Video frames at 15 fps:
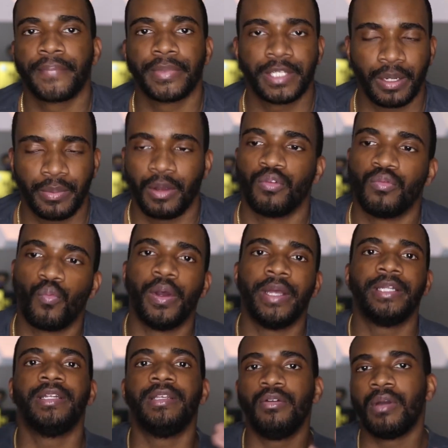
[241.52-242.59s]
Tell me,
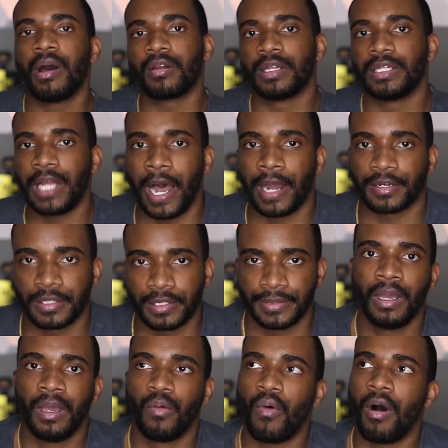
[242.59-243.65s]
when do you go to the doctor?
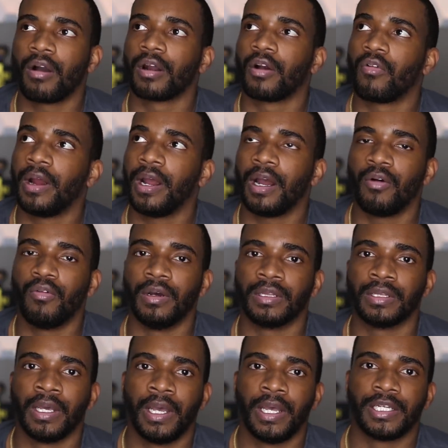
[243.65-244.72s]
Walking around with
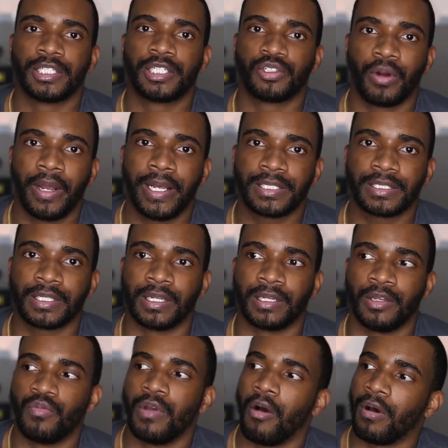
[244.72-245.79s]
stress and
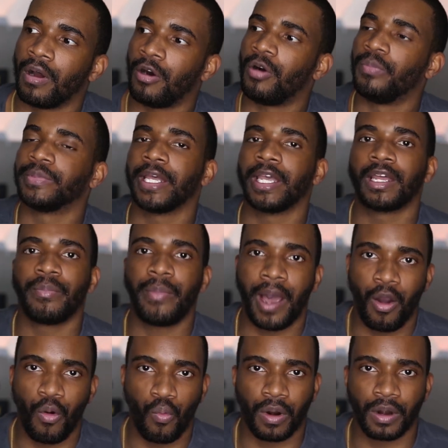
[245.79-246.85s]
you going home thinking
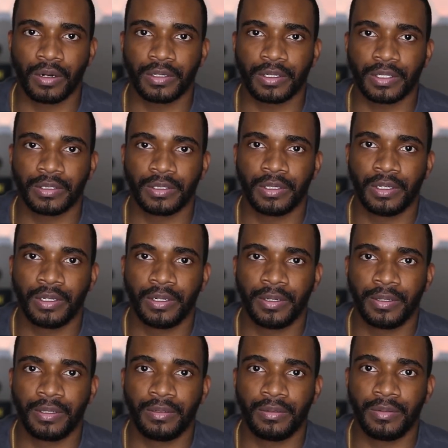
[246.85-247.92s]
about work.
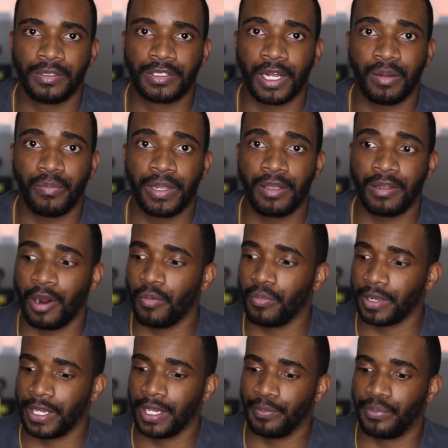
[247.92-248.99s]
You tell me you
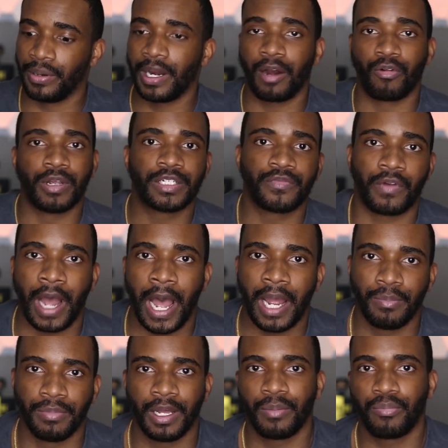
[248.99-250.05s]
don't get put at risk for high
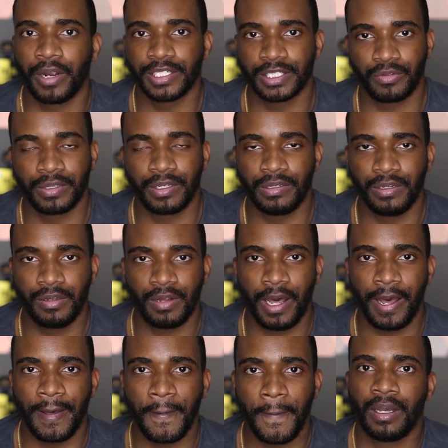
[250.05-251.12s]
blood pressure when you do
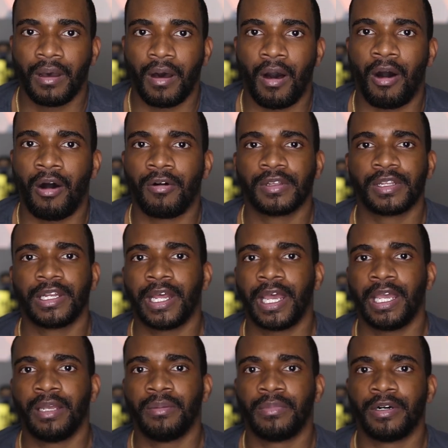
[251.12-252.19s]
that? All in the
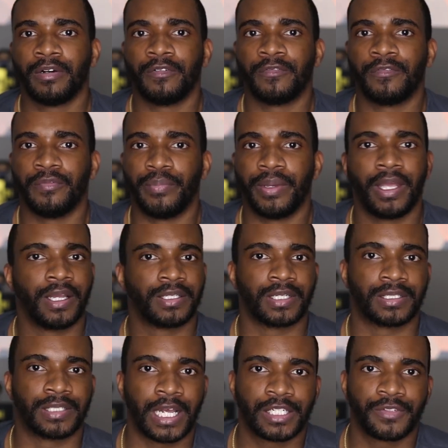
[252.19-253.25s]
name of being
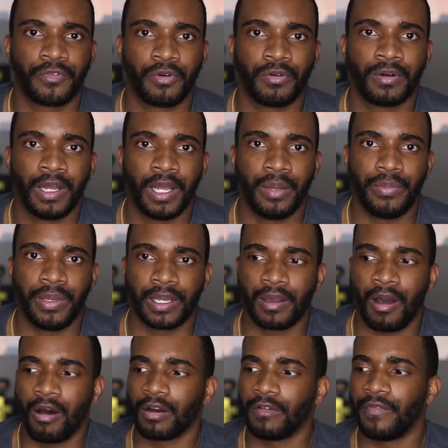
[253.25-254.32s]
successful, being
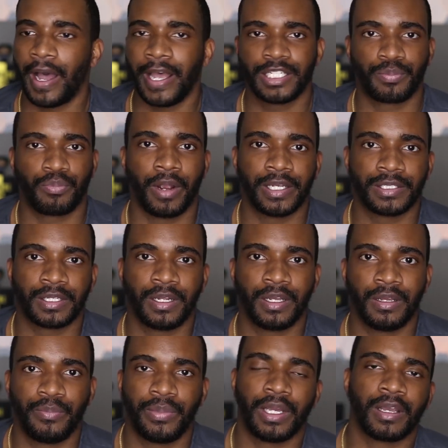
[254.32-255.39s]
called a vice
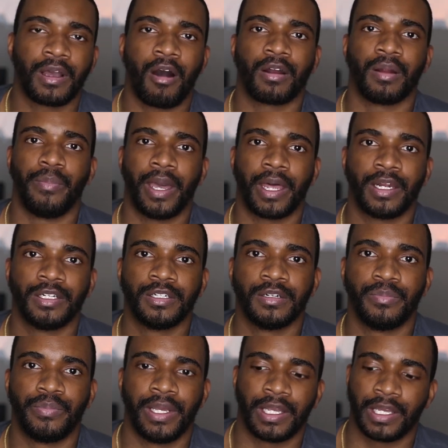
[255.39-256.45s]
president, being called a manager,
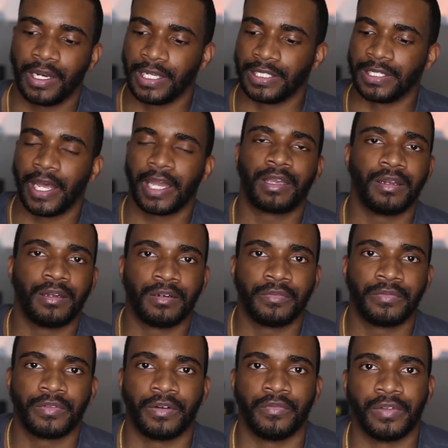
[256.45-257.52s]
being an
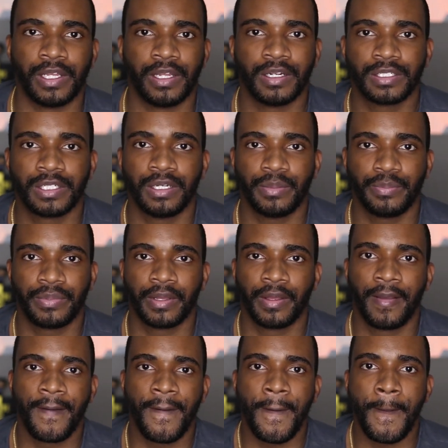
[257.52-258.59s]
executive of leadership
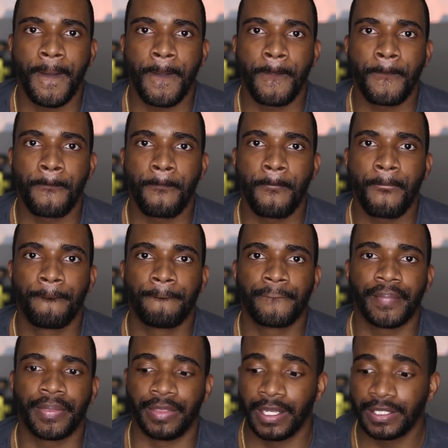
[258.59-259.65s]

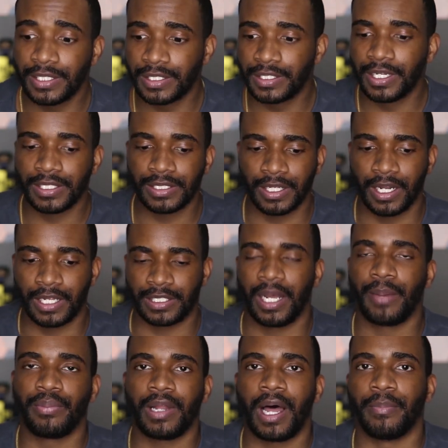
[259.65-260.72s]
this is just an
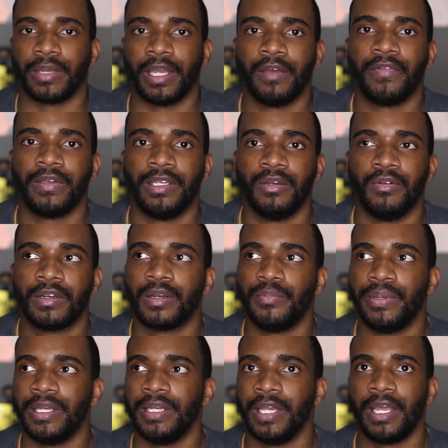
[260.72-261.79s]
example I'm giving you. It could
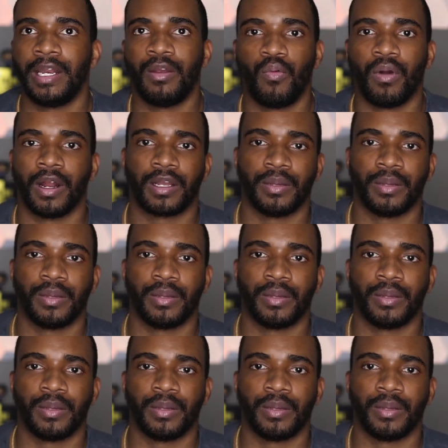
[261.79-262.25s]
be anywhere.